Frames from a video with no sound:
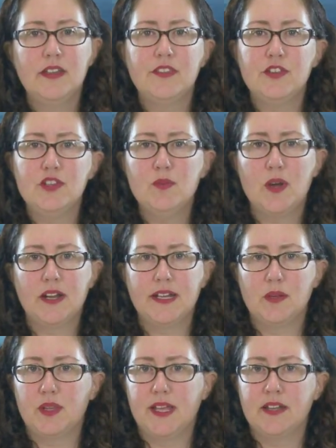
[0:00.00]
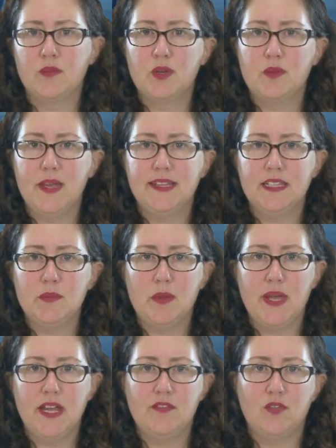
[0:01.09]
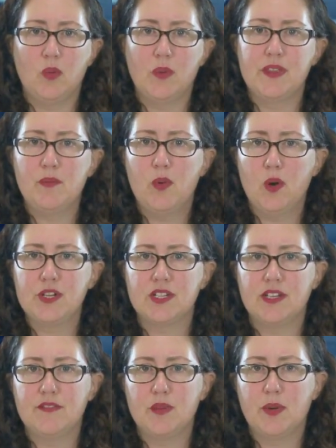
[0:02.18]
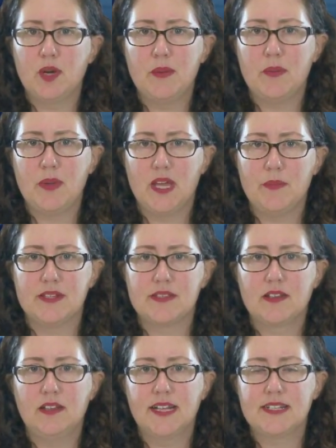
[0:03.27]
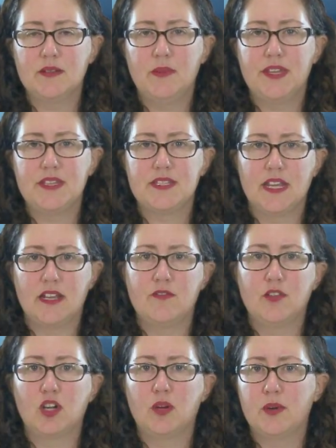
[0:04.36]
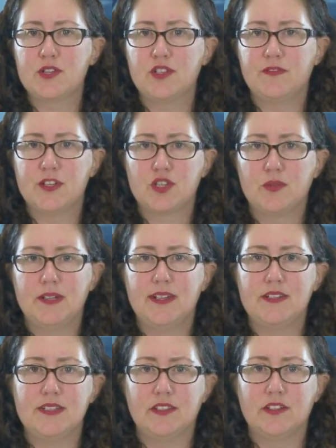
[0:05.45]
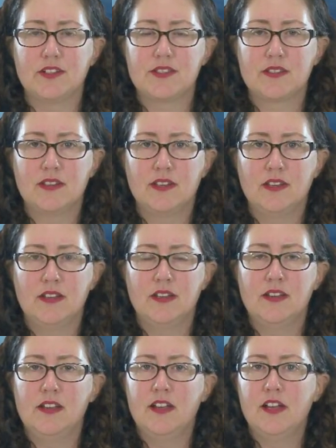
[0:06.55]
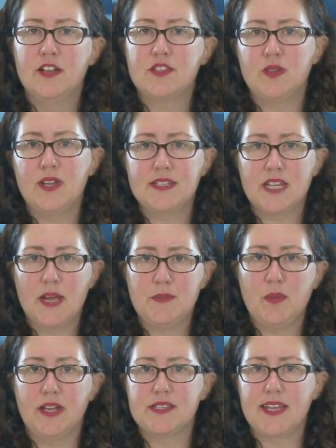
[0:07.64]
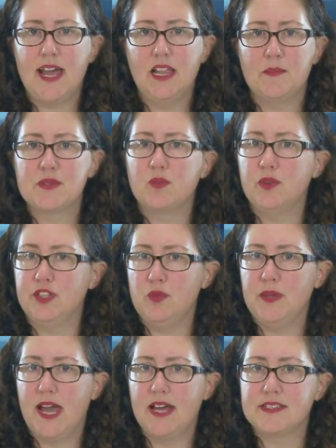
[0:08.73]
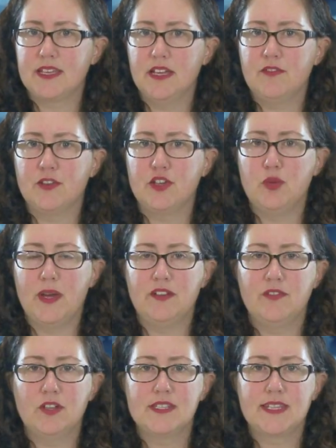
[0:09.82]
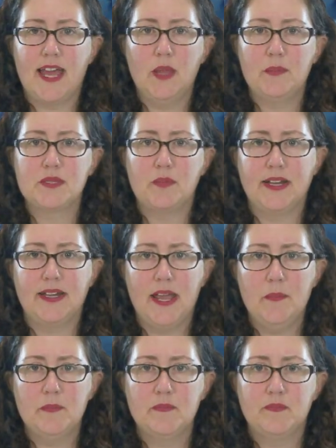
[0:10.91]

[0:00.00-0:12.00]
The new marketing plan would mainly be paid for with a portion of the permit payments collected by the state for commercial fishermen and dealers. So next time you buy scallops, will you be asking for New Bedford scallops by name?